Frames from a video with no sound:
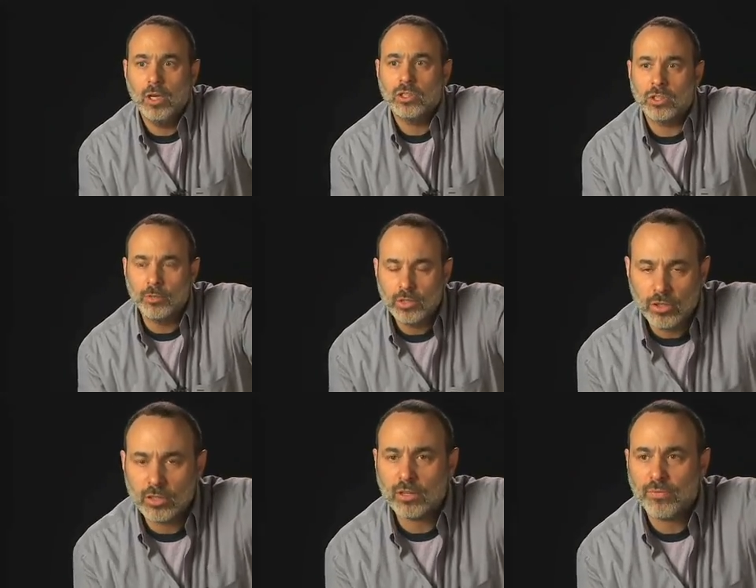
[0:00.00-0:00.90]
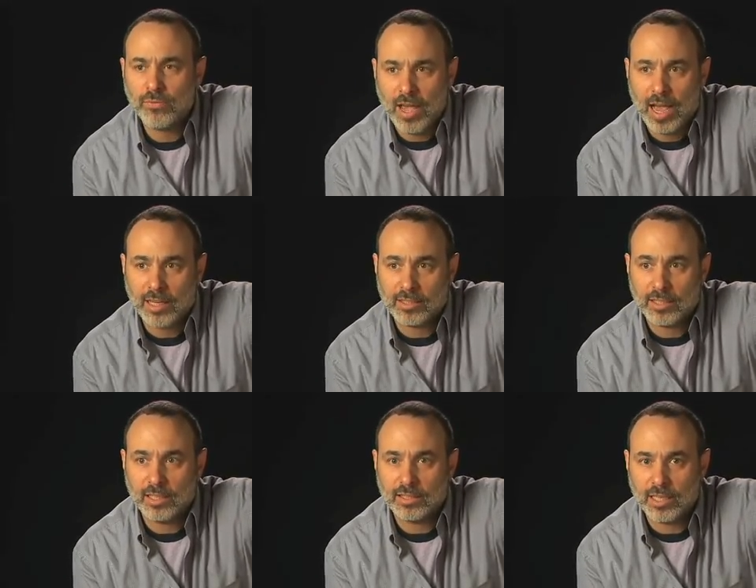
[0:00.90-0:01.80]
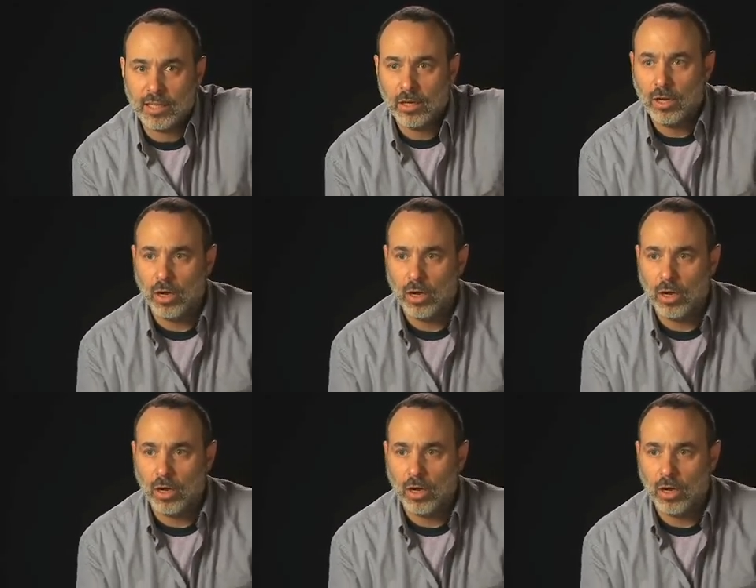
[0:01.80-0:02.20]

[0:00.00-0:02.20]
So we took the facts and said,